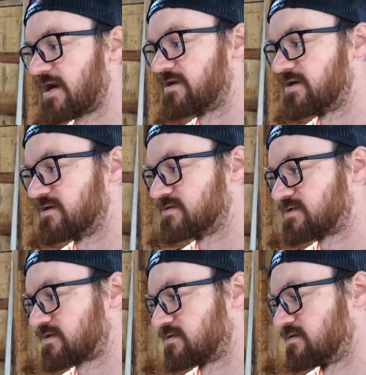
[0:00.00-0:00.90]
ride
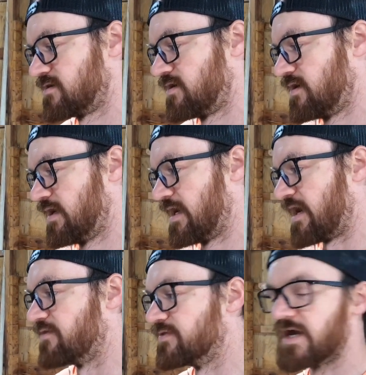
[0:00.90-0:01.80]
heights
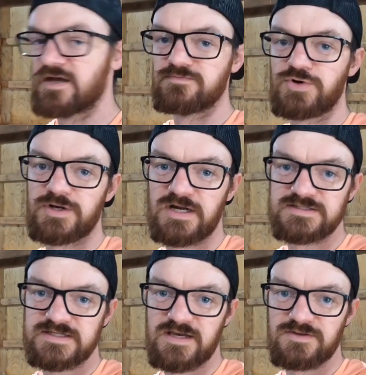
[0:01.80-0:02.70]
and then put it
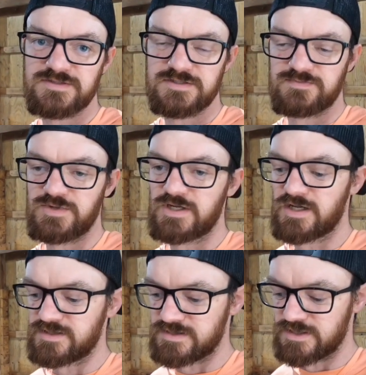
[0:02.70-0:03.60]
on scales
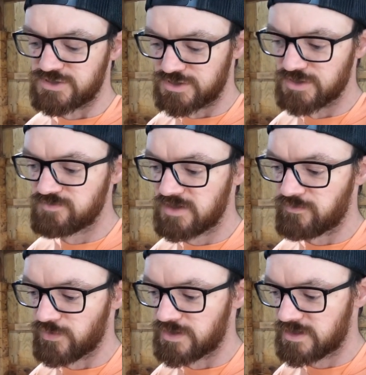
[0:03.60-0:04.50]
because it should be
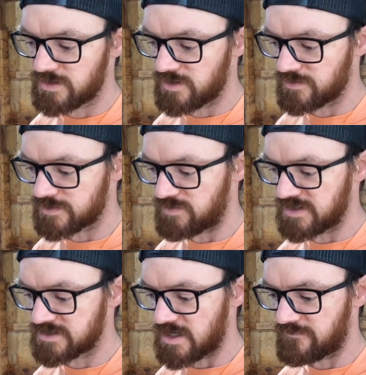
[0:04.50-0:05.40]
pretty close
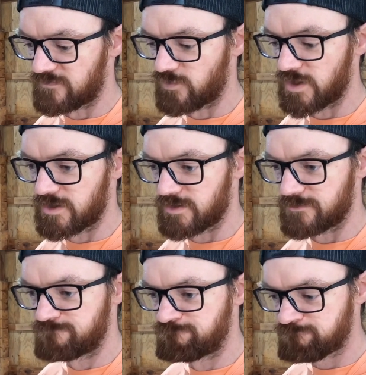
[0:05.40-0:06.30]
based off of
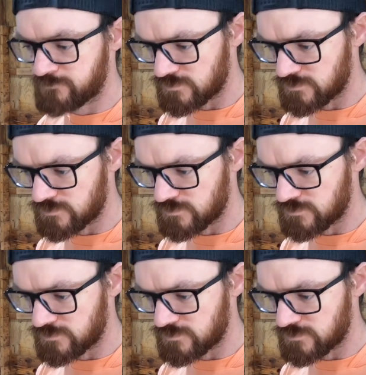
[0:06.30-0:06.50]
where